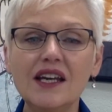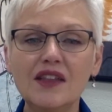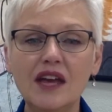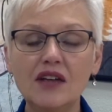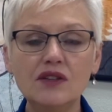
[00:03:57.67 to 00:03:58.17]

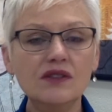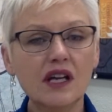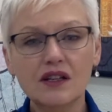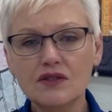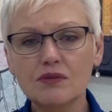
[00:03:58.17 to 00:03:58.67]
that New
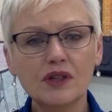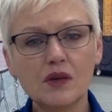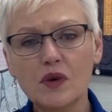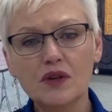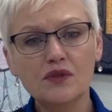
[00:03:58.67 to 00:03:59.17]
Tech is a really
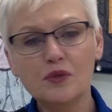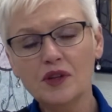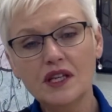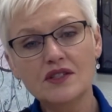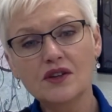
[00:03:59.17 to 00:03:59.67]
wonderful
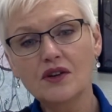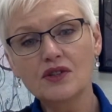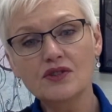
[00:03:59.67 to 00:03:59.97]
place to go to